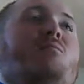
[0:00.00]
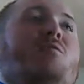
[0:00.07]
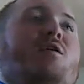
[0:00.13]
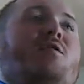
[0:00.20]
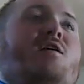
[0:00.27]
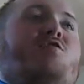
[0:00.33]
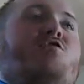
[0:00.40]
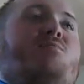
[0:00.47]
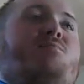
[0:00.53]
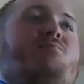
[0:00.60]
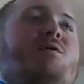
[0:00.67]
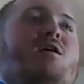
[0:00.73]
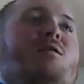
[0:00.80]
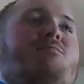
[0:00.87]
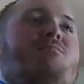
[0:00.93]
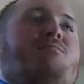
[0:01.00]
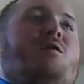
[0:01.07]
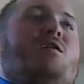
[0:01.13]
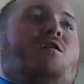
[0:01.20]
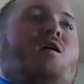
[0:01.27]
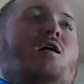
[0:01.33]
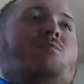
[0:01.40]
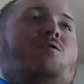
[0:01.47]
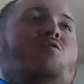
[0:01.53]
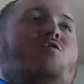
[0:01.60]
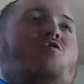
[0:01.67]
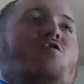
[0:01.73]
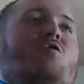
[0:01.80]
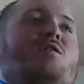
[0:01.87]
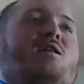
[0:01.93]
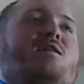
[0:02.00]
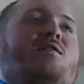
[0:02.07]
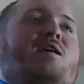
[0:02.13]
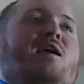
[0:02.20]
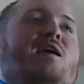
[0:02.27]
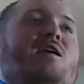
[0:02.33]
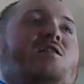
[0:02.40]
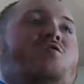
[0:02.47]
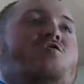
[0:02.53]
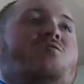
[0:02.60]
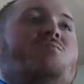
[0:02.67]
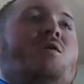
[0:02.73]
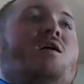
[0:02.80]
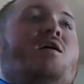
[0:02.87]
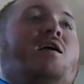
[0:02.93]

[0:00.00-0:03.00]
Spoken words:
protesters picket Bill Cosby returned to the stage.